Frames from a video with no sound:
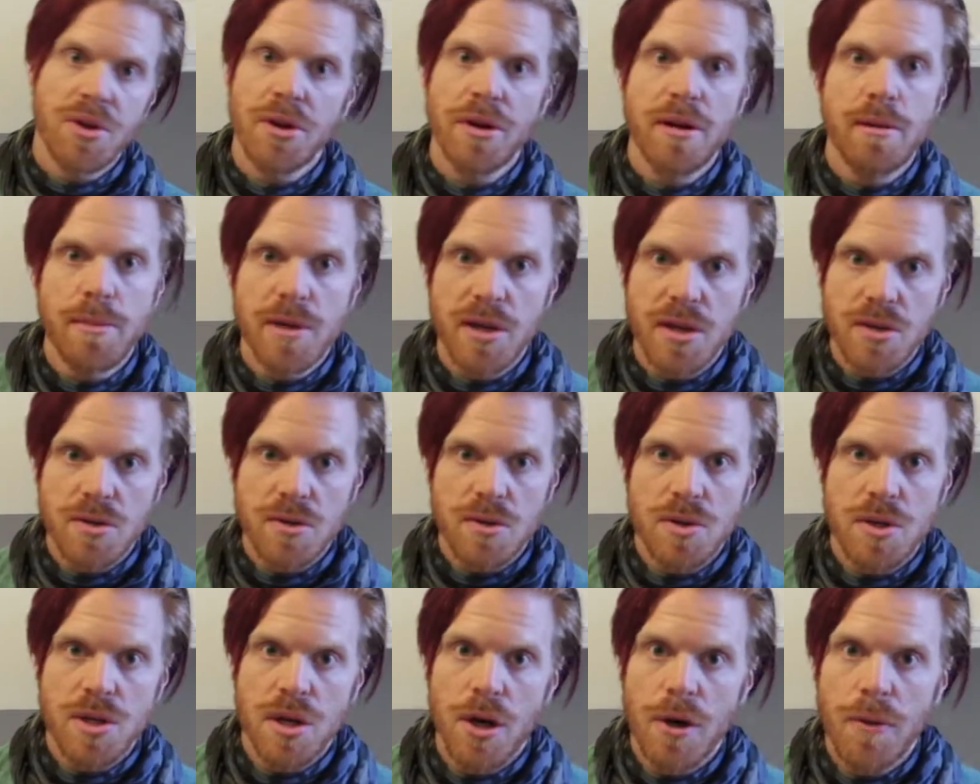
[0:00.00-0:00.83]
30 minutes
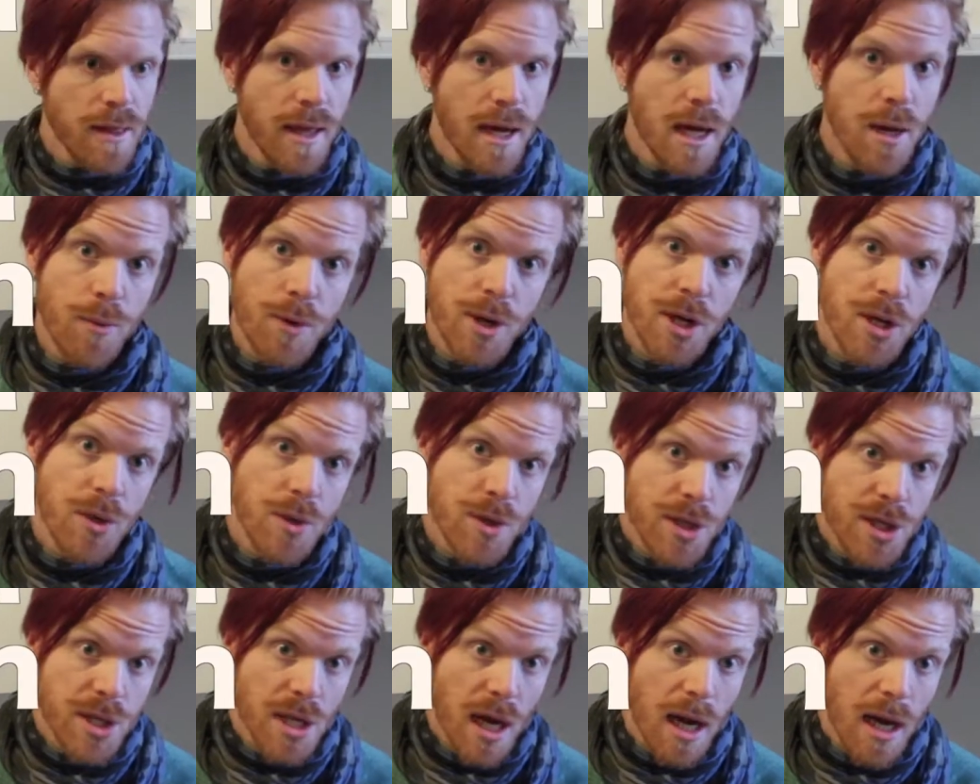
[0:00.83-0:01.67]
or so. Then when you're
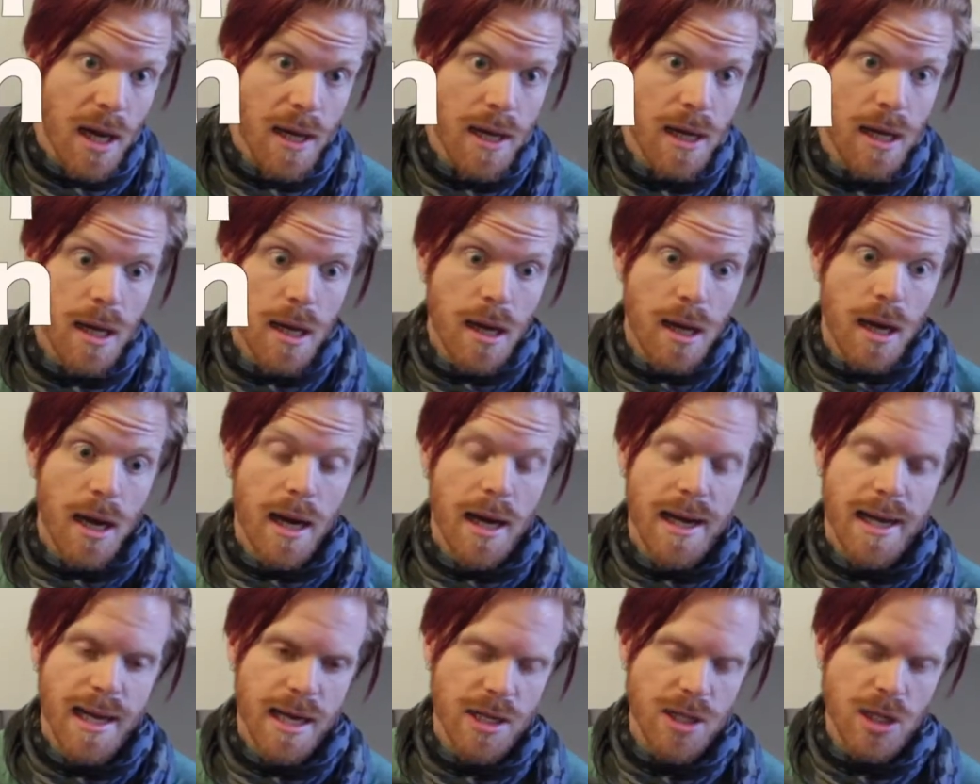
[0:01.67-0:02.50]
done
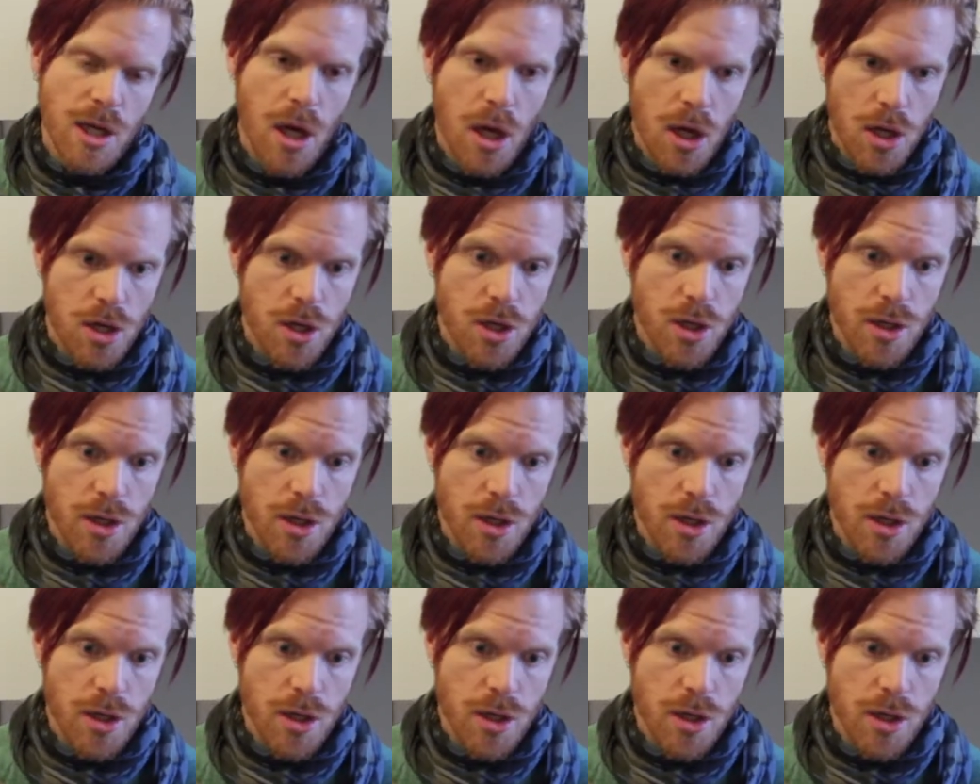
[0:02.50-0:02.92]
uh, and it's all